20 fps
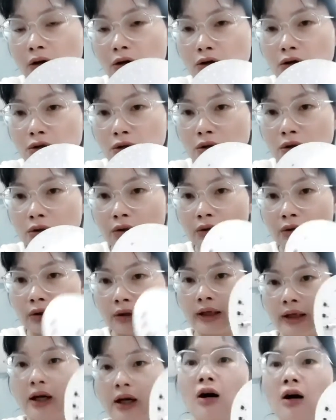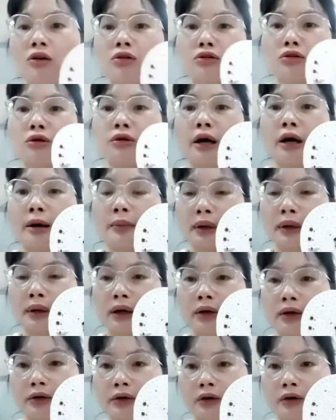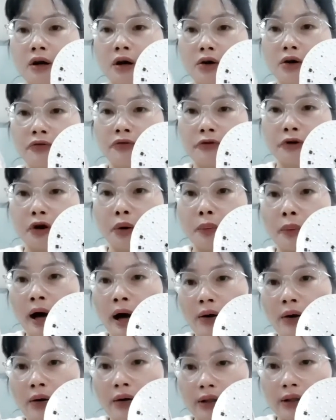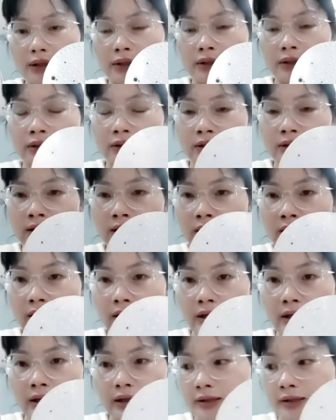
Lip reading: it also have a full power, same as